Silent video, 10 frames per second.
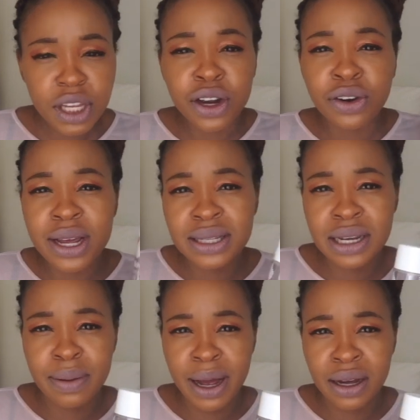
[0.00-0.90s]
crazy
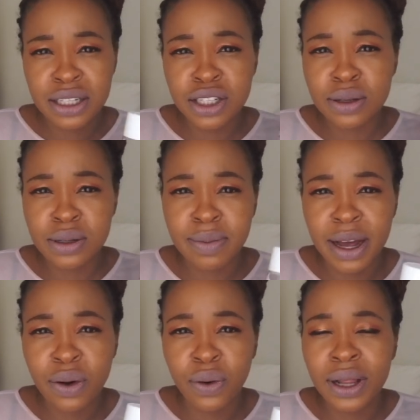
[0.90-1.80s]
about in terms of
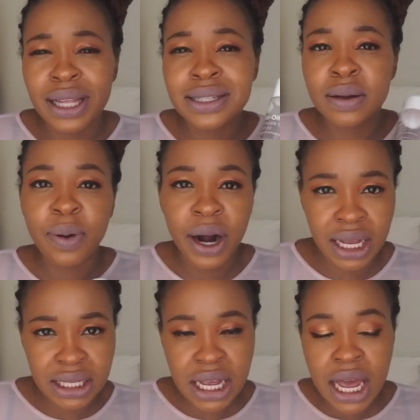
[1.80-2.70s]
Bio Oil is the
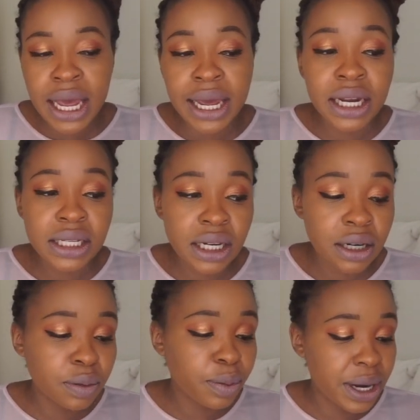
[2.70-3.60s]
price. It is a
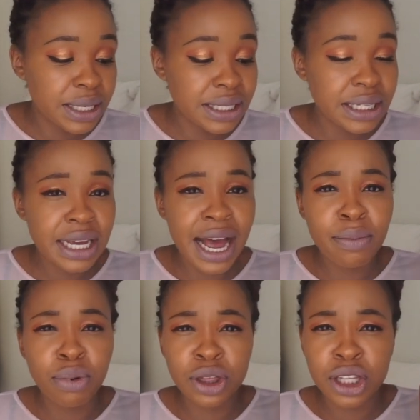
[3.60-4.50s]
little pricey. I
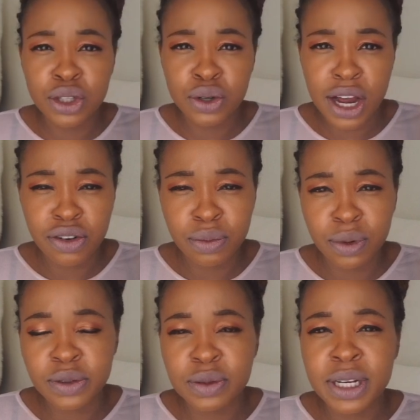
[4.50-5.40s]
bought the 200
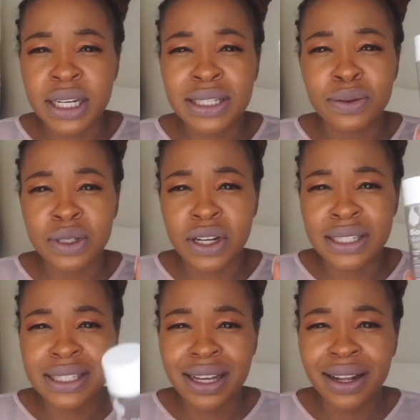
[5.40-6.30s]
mils because it was on
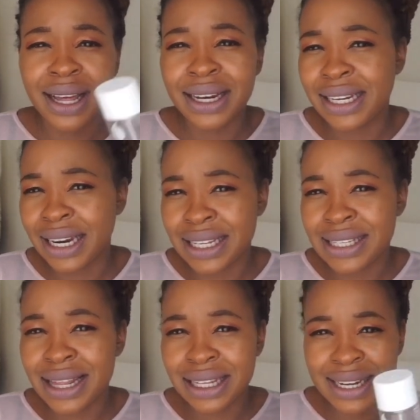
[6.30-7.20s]
sale at Clicks
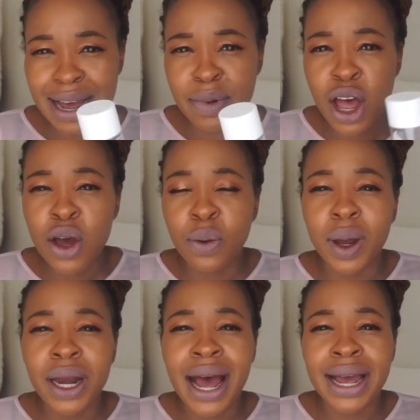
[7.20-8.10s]
at the time
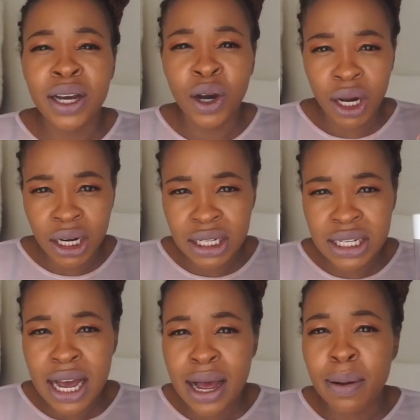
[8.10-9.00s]
when I got it.
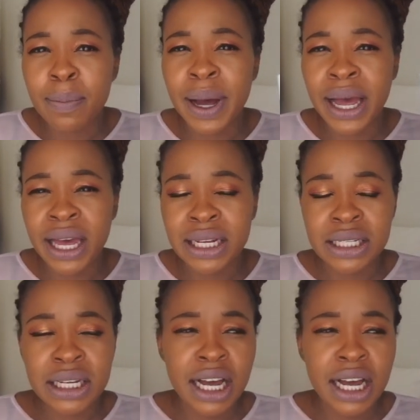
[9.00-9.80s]
But